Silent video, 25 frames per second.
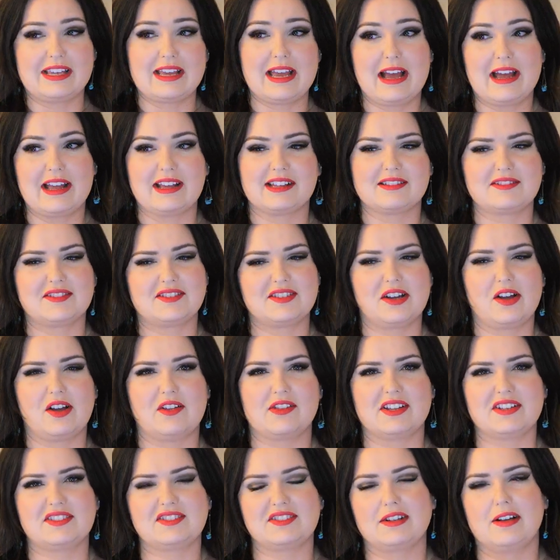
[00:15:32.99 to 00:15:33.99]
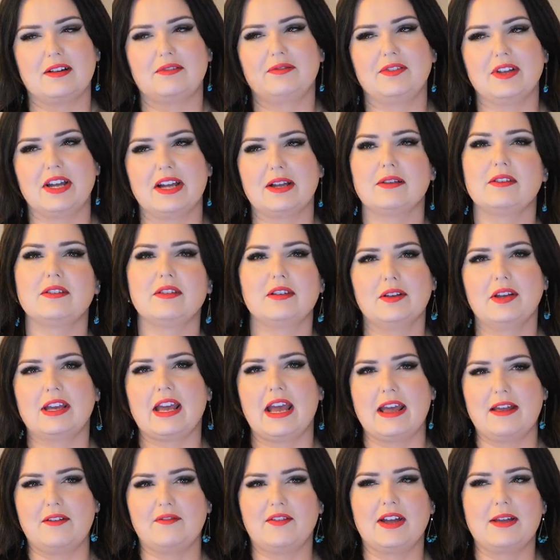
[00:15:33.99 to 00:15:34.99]
yeah, I can see all that stuff. Like,
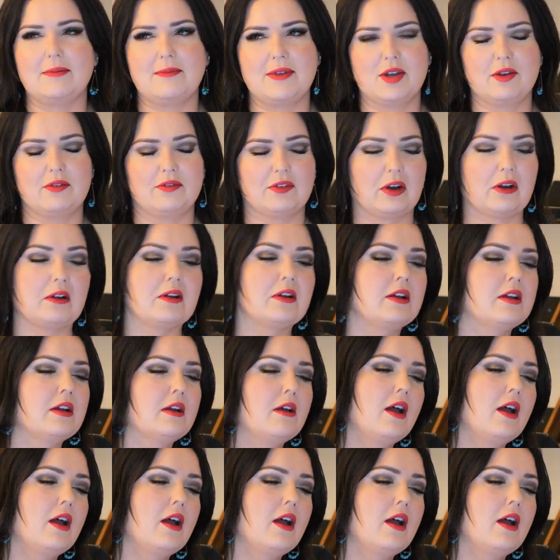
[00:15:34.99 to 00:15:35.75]
okay, invite me over.